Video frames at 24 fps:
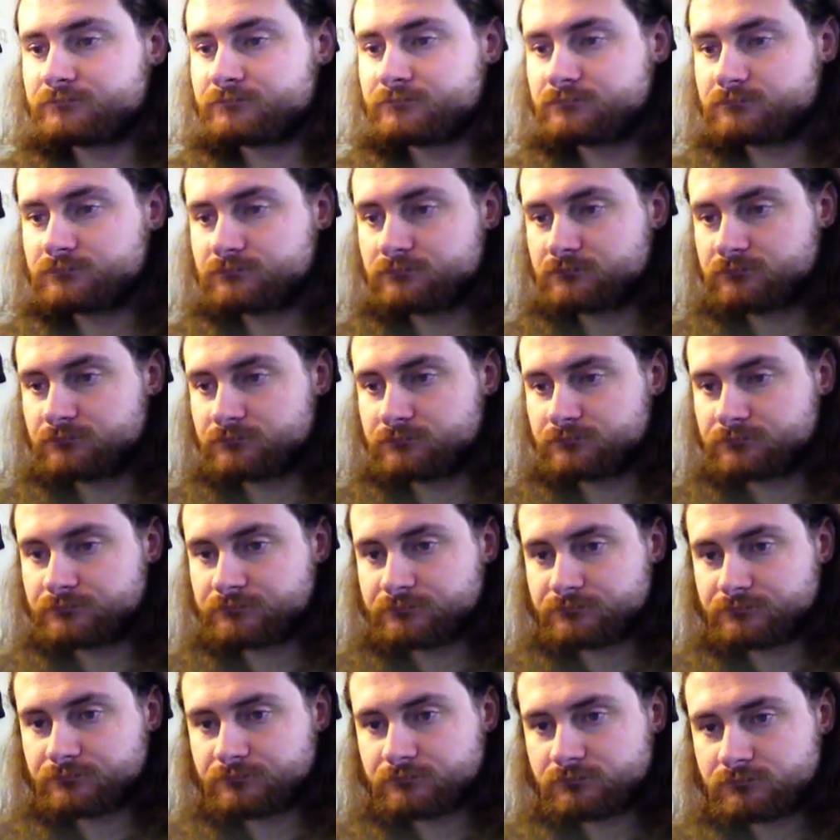
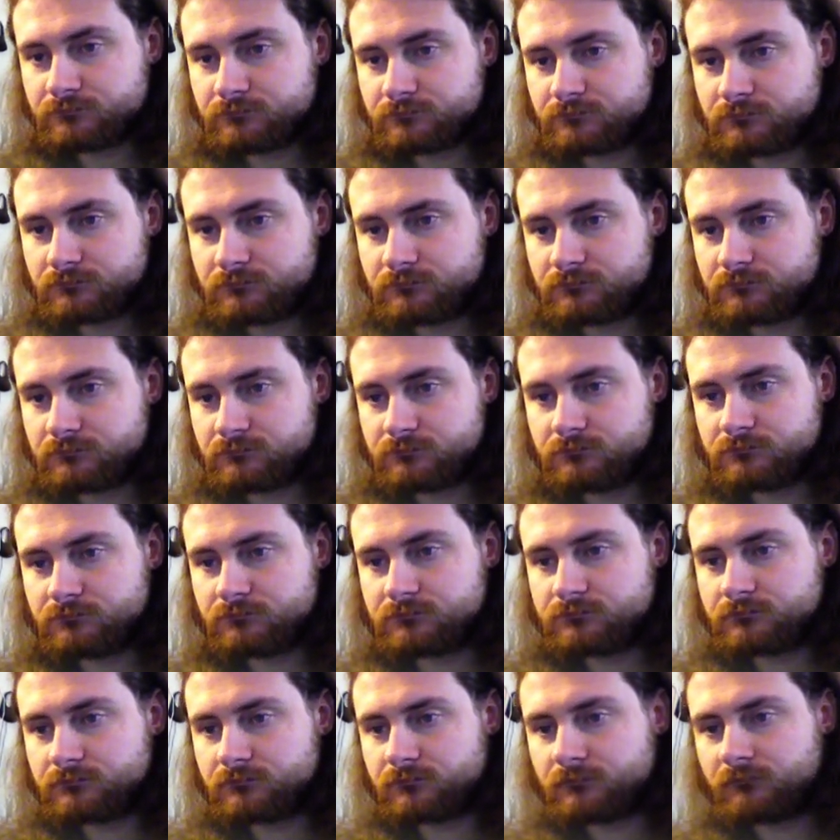
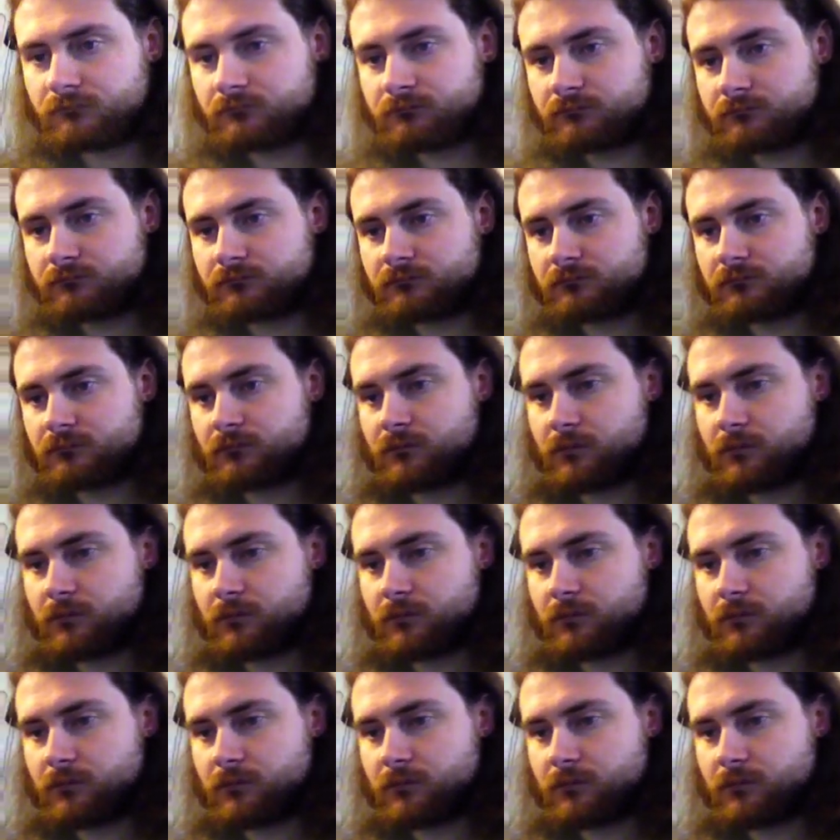[no speech]